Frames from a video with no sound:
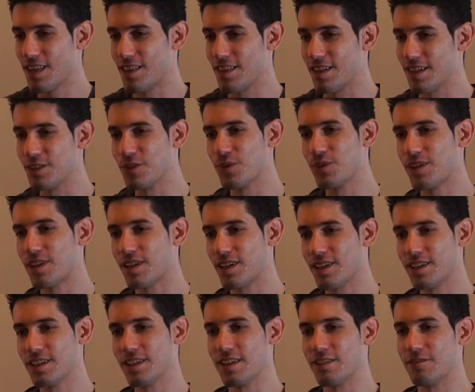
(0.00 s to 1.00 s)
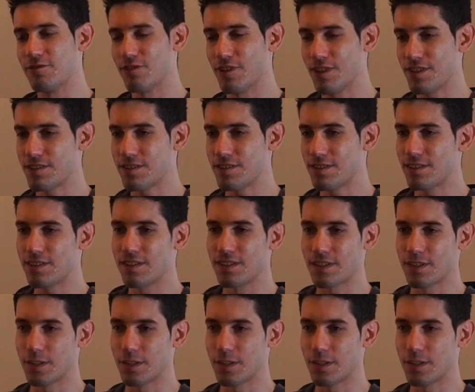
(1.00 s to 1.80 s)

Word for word: then you can invest the